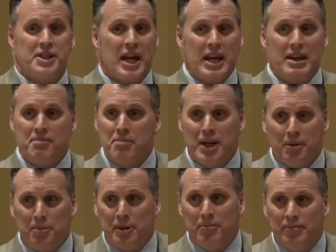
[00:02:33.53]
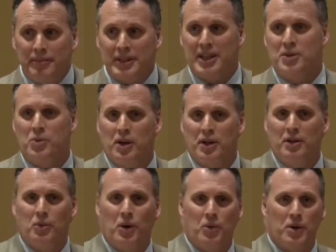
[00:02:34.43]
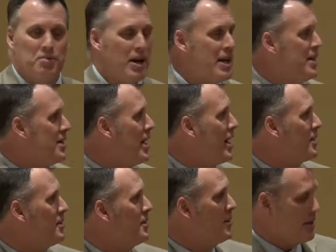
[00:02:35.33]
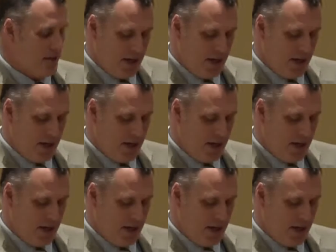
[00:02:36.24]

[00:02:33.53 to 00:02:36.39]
state minimum, and that's what we pay in taxes.